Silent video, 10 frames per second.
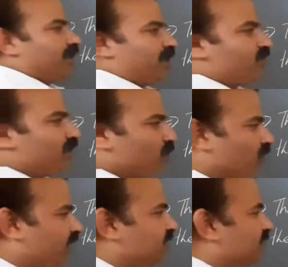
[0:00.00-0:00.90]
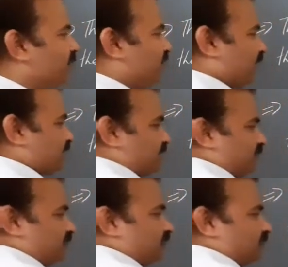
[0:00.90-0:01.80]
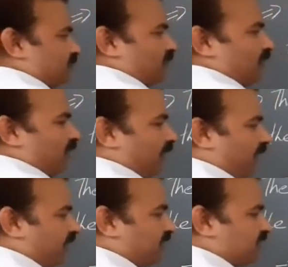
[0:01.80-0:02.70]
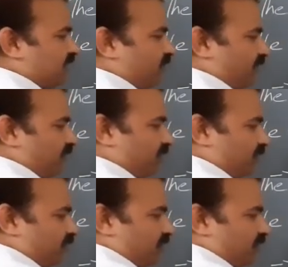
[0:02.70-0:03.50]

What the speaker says: If the unit digit be x and it is given